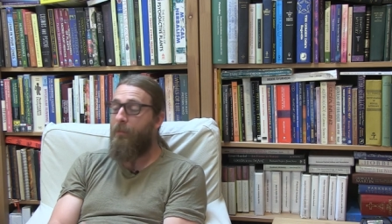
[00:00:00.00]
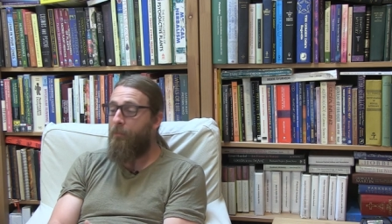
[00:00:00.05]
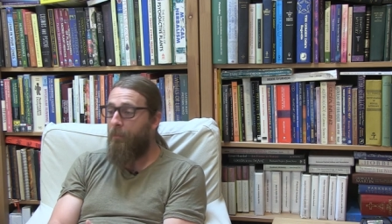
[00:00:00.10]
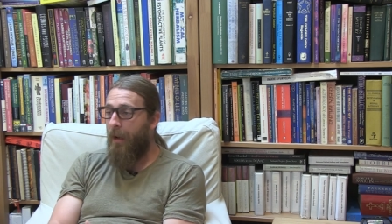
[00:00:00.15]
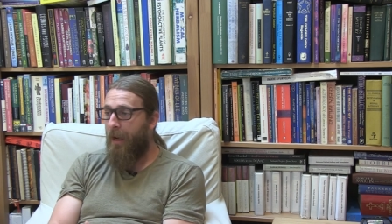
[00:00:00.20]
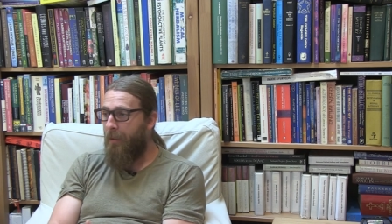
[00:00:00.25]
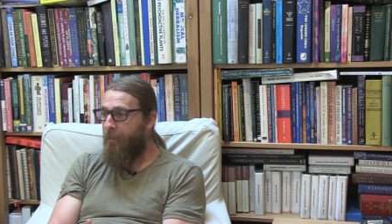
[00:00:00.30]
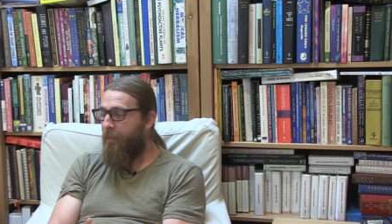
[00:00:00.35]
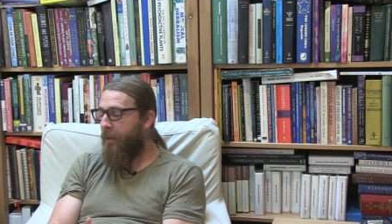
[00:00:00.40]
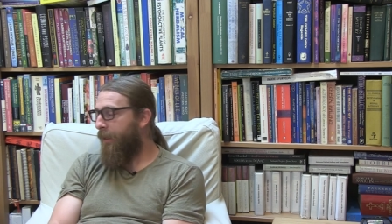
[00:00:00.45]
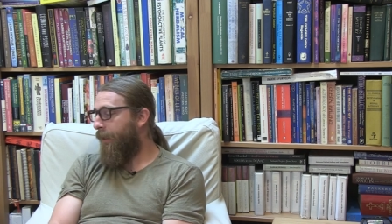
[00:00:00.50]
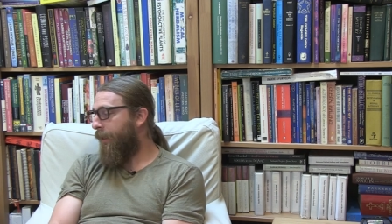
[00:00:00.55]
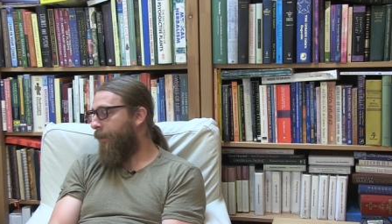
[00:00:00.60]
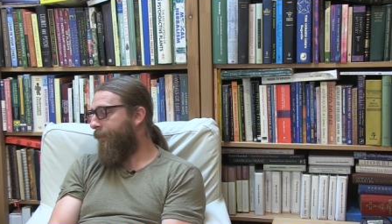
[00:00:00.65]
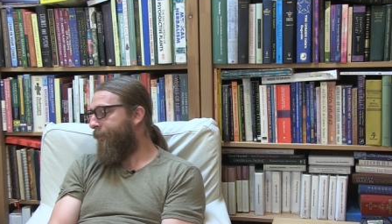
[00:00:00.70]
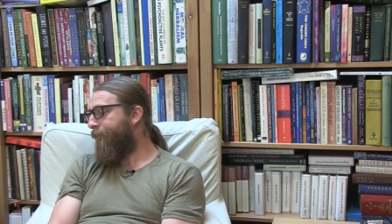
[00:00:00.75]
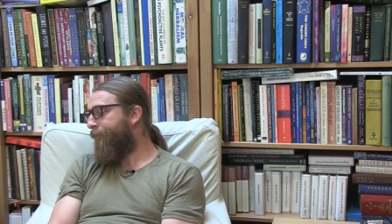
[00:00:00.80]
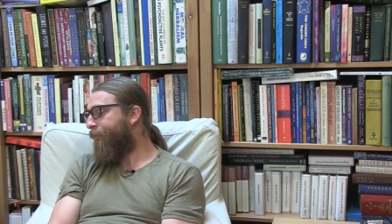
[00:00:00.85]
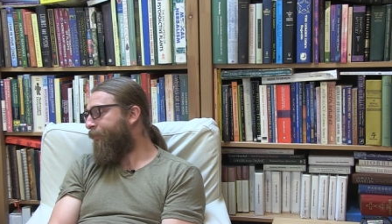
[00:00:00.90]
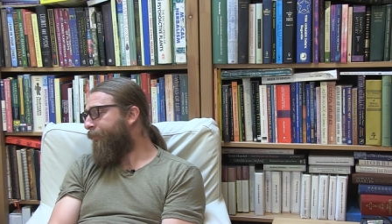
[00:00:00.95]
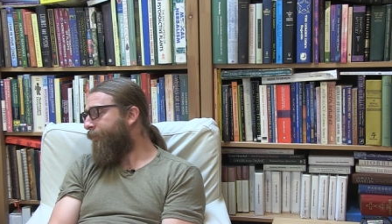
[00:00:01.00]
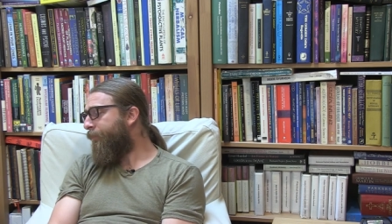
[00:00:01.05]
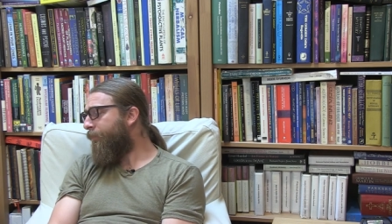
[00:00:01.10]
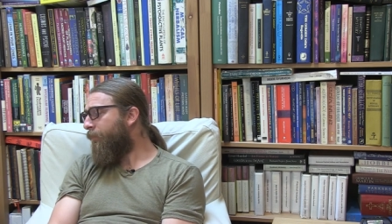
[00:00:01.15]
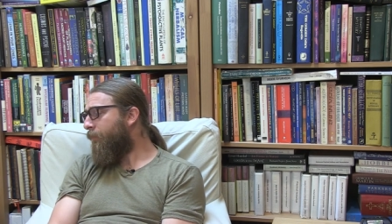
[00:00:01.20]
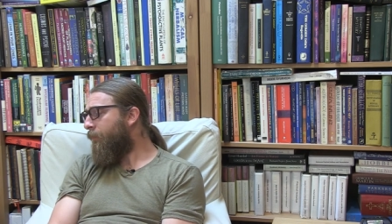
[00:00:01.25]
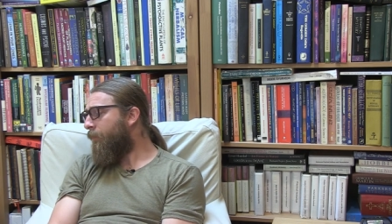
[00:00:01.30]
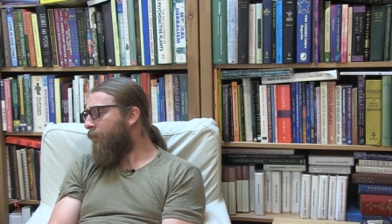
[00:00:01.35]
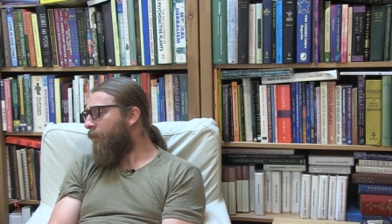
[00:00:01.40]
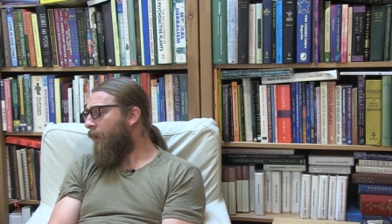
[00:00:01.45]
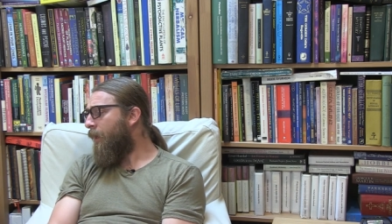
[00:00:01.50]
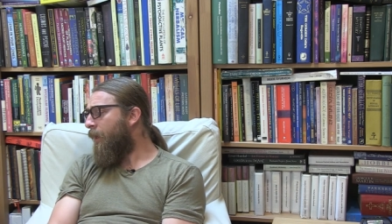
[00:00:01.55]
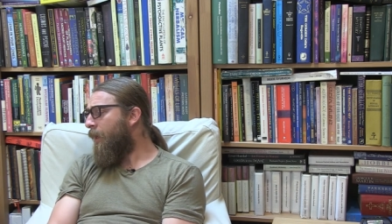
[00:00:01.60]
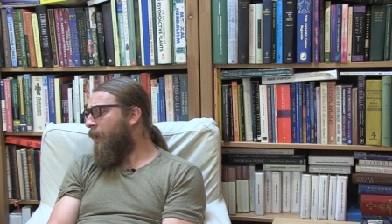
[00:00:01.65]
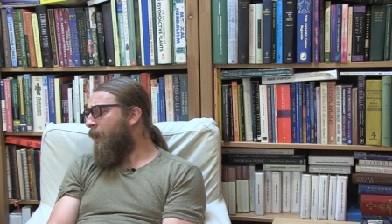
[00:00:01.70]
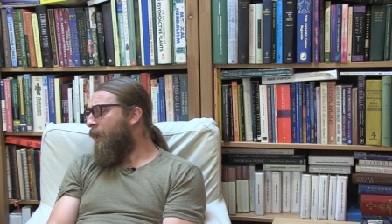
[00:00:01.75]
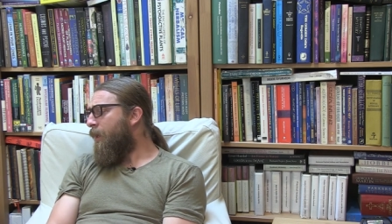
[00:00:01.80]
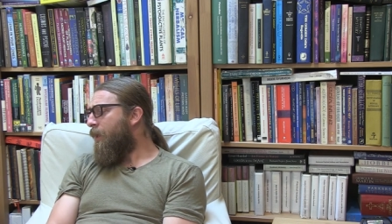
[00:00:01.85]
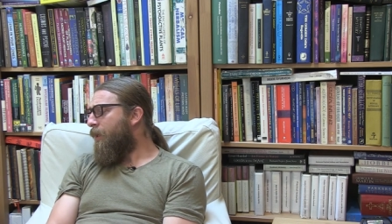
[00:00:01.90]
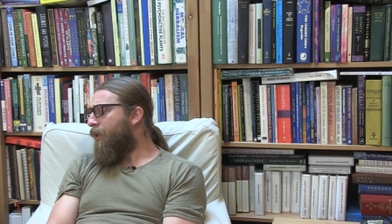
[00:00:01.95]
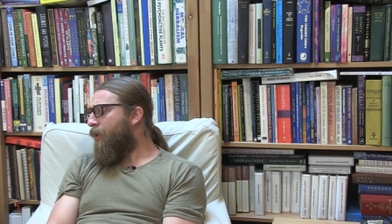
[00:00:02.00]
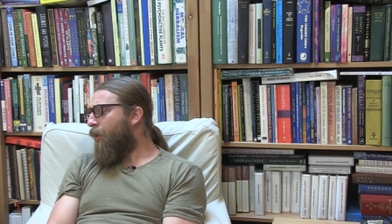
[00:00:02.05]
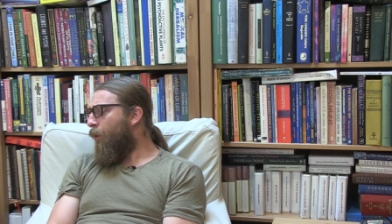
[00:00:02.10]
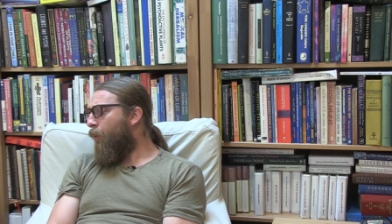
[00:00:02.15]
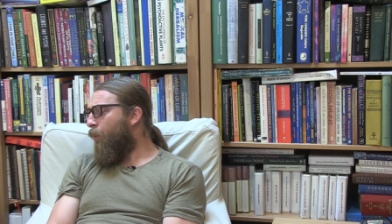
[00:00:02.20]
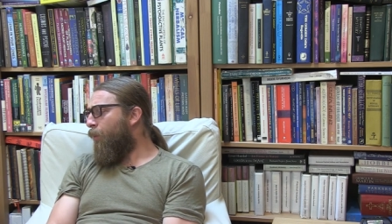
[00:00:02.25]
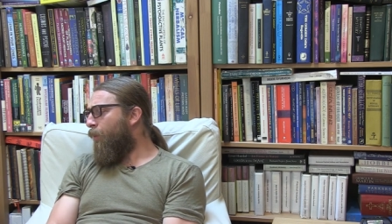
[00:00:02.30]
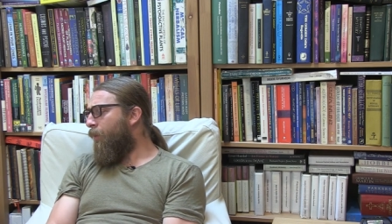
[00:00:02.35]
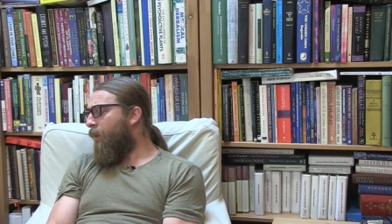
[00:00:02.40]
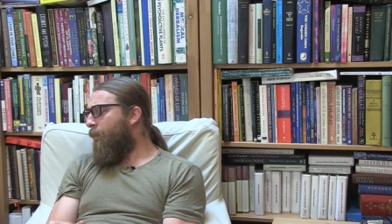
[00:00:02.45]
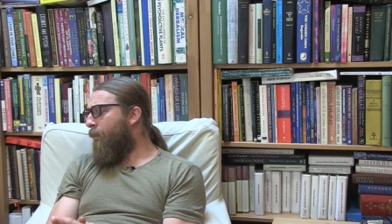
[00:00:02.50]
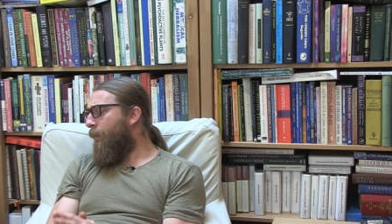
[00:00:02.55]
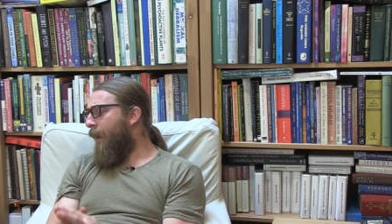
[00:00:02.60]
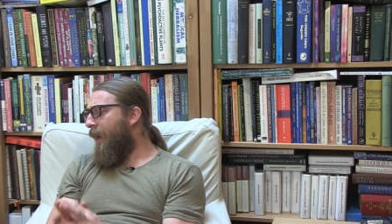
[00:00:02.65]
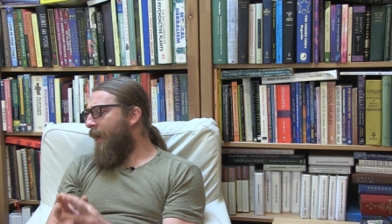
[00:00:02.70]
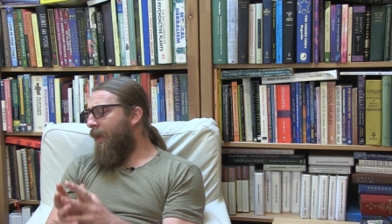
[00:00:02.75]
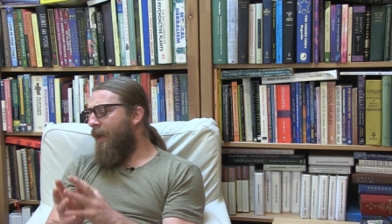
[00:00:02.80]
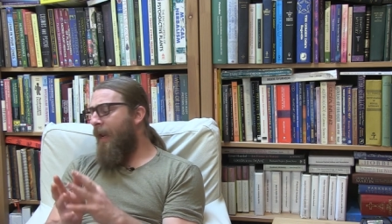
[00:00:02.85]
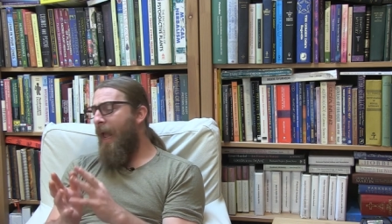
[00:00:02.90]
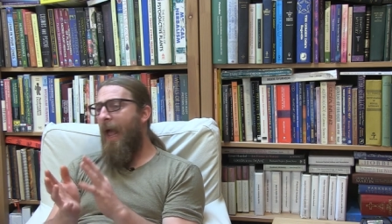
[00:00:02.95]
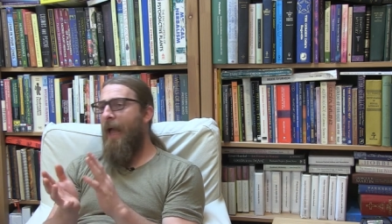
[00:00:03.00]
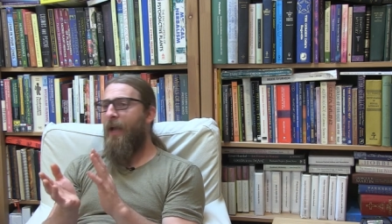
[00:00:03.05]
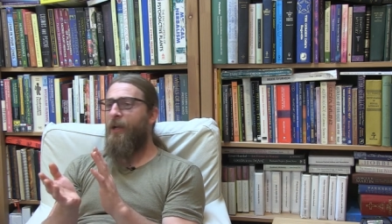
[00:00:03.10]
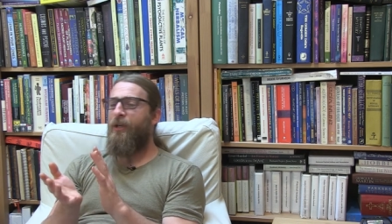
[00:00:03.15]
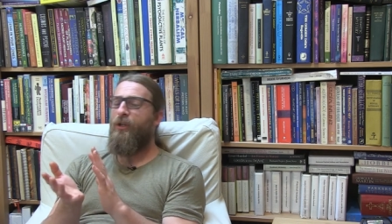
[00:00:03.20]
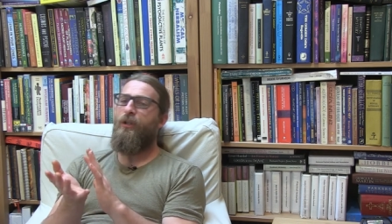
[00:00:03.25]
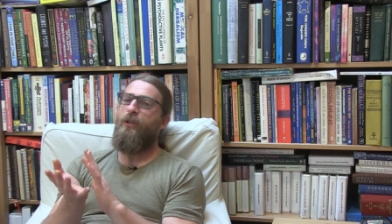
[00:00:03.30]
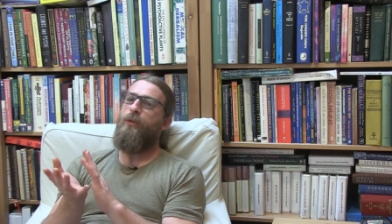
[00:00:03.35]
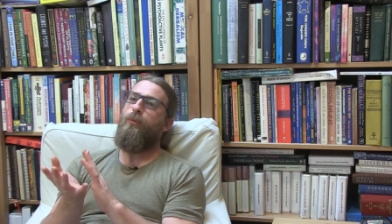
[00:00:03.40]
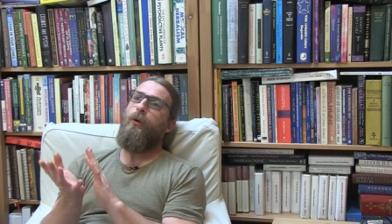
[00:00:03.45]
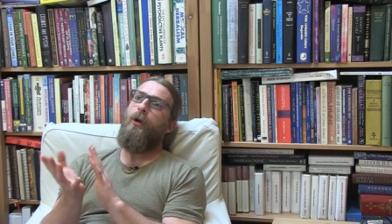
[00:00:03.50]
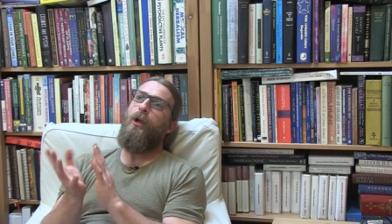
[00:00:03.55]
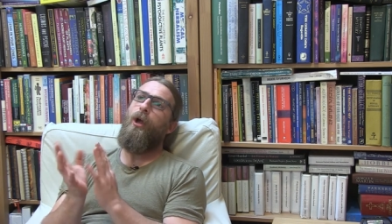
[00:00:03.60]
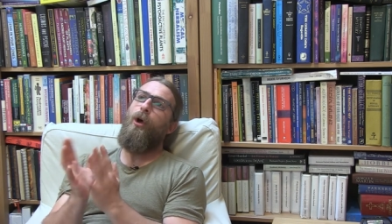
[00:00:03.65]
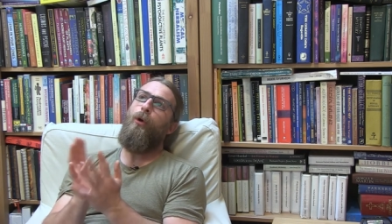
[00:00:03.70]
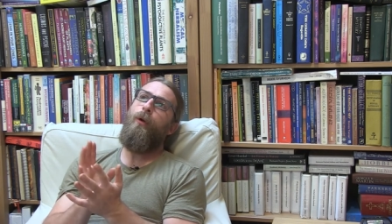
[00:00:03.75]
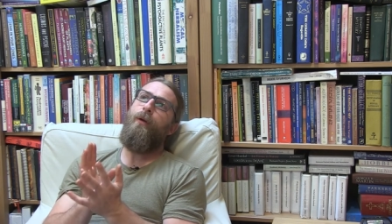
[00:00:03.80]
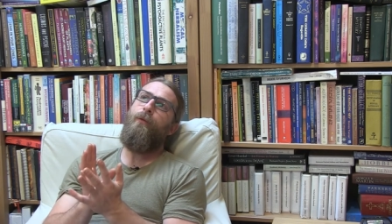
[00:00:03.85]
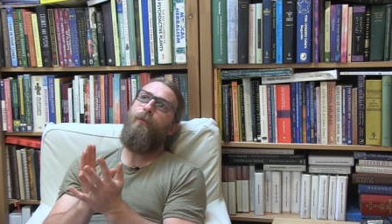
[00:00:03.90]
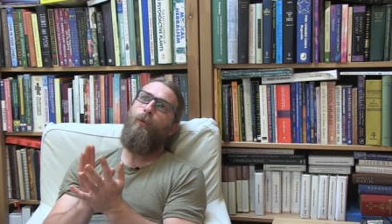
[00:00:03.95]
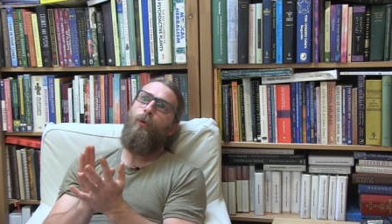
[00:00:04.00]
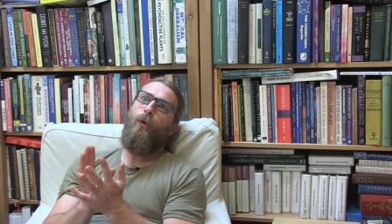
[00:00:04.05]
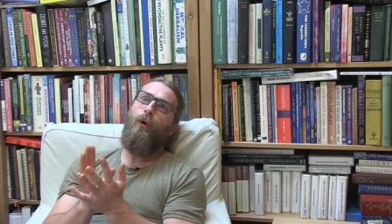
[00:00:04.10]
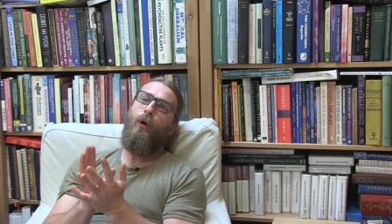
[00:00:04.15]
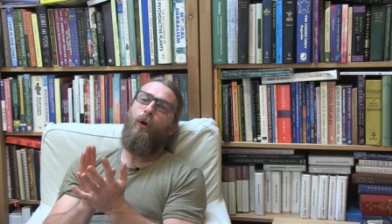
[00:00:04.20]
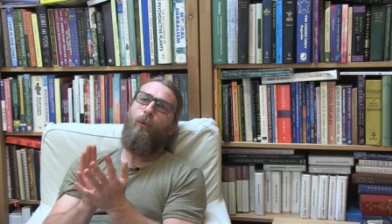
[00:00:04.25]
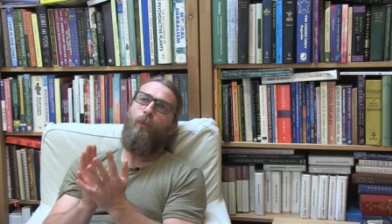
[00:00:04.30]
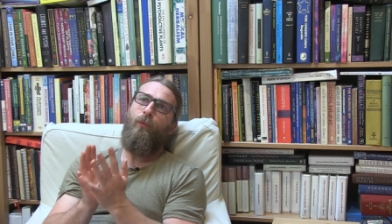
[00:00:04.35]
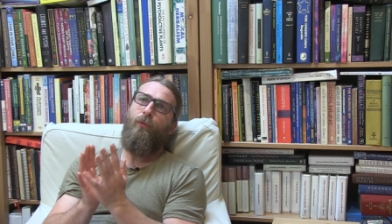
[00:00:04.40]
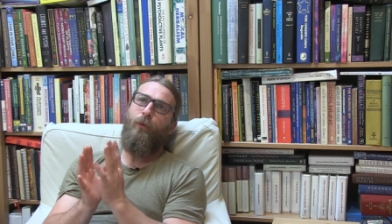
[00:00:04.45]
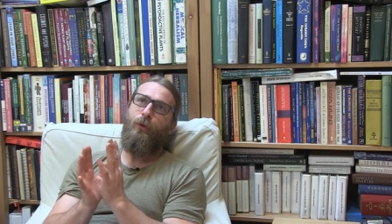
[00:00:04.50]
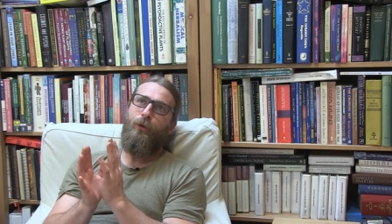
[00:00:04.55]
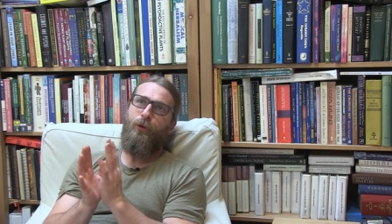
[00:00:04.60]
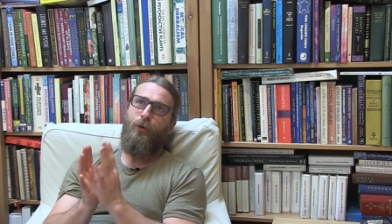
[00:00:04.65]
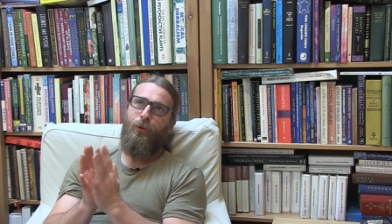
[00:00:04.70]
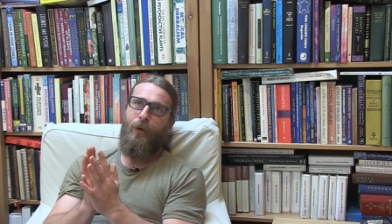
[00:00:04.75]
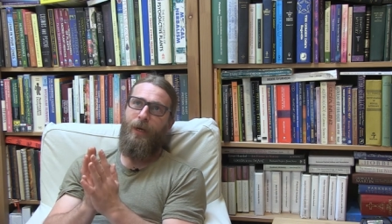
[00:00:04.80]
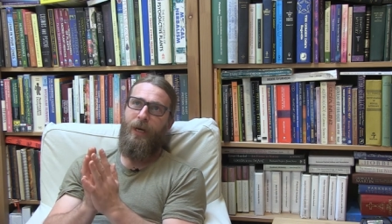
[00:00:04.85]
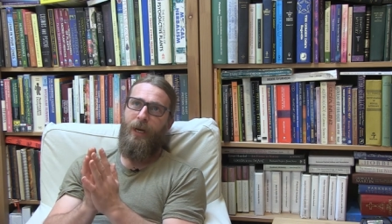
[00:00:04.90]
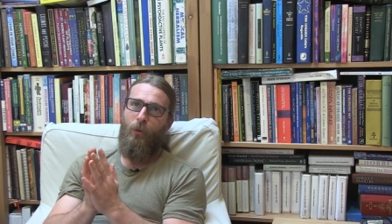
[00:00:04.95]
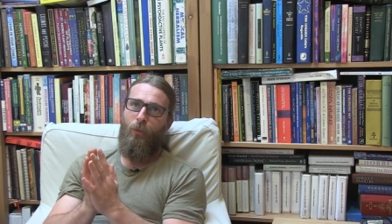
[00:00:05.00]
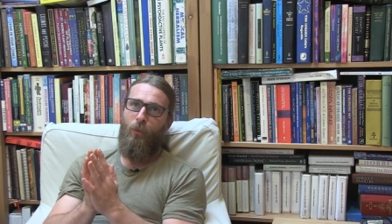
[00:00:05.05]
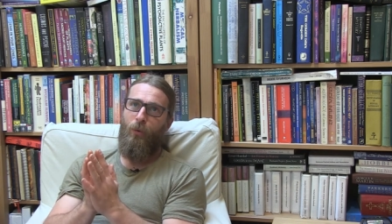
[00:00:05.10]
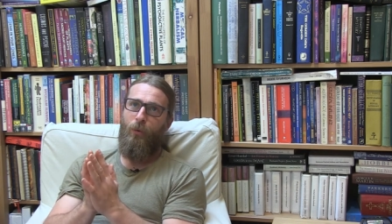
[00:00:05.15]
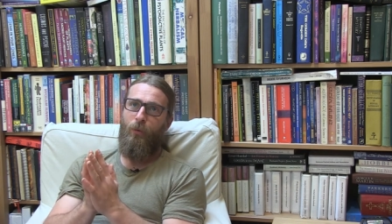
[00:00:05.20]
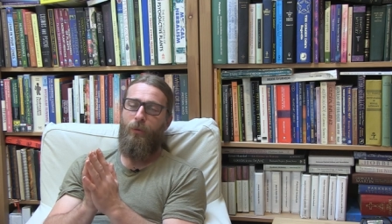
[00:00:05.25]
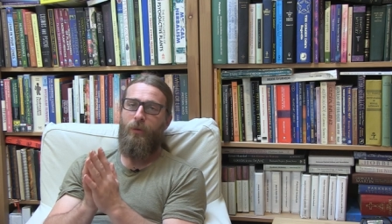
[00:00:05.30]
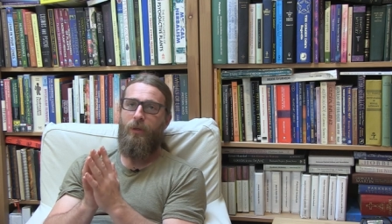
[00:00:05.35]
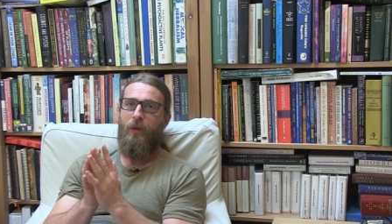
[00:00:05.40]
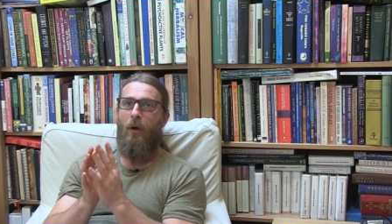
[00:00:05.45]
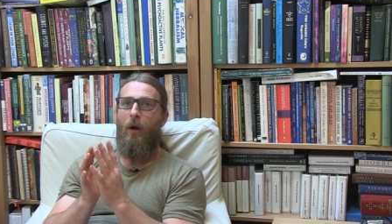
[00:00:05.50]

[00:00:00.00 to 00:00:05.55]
in my opinion. So the main actions we're going for for treating wounds